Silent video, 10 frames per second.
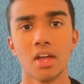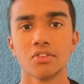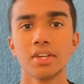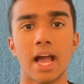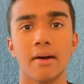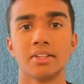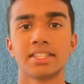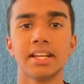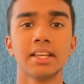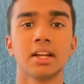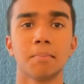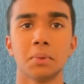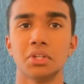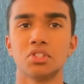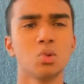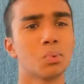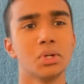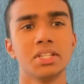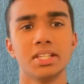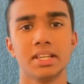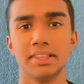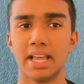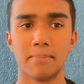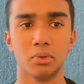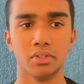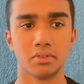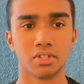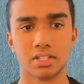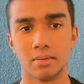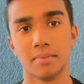So yeah, setting it up is super easy in the Apple ecosystem.